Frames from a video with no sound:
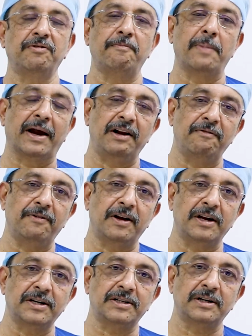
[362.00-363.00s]
of
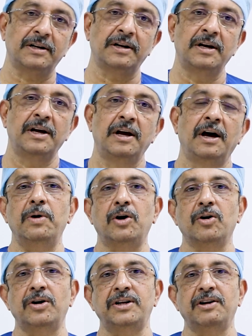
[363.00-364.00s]
magnification,
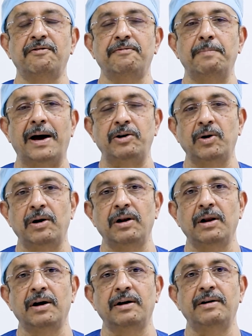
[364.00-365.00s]
because of
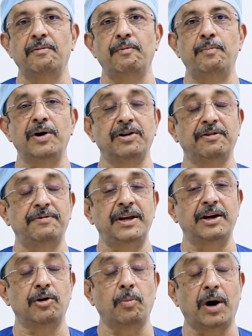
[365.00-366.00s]
manual, because of
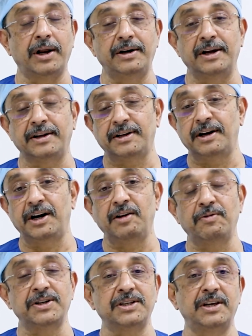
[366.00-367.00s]
the robotic
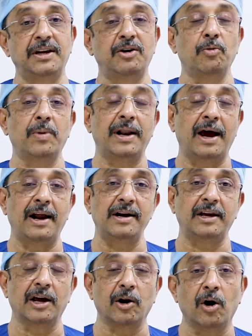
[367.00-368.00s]
dexterity which the human
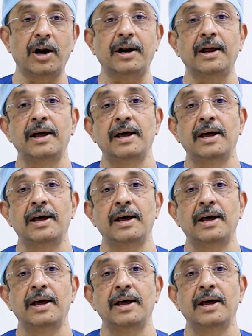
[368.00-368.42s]
hand cannot,